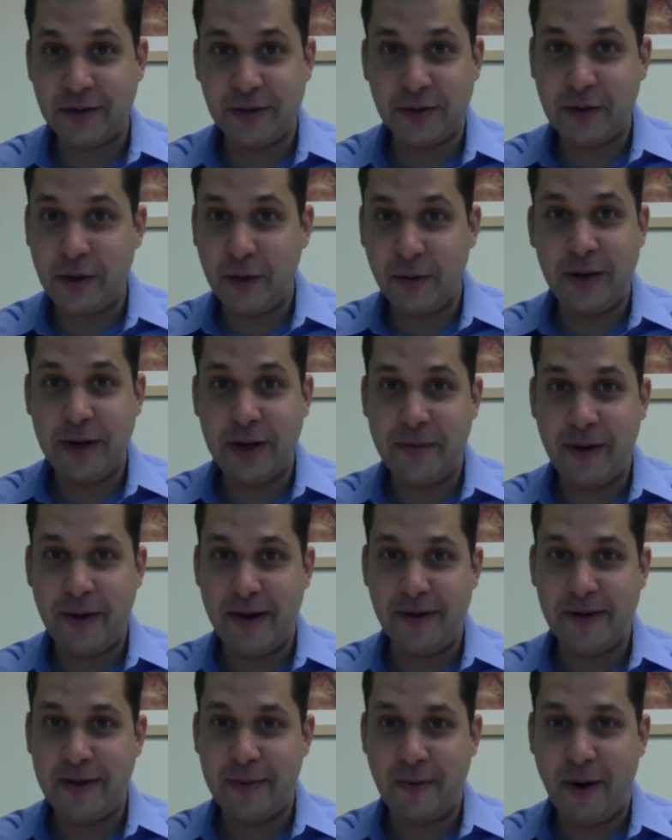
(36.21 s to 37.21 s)
there's nobody
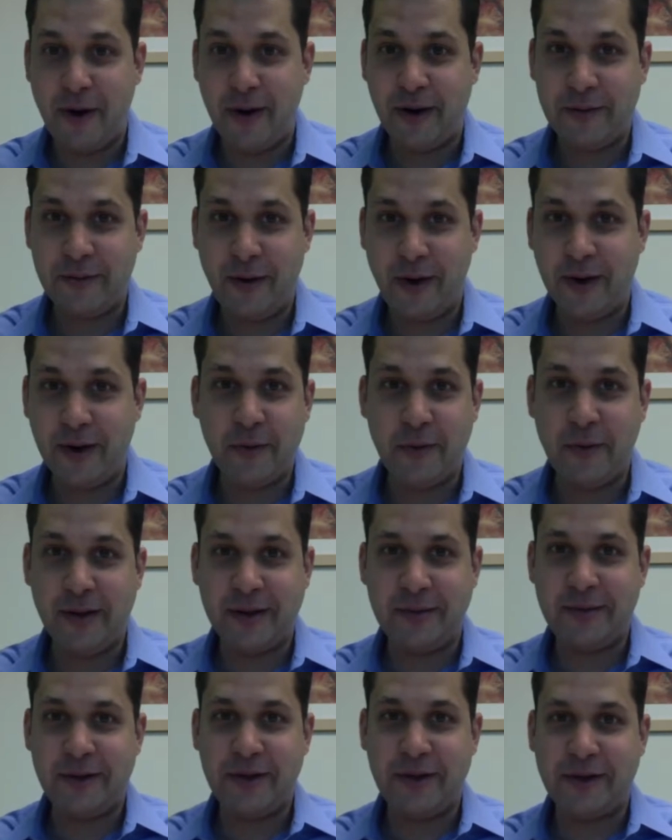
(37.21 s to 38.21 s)
better than Mark. Mark,
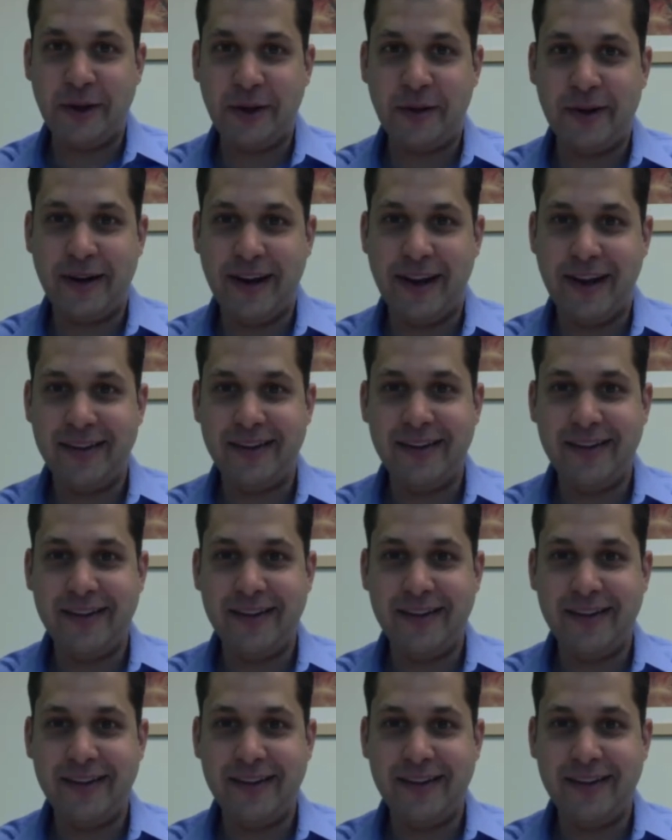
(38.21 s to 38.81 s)
welcome to the show today.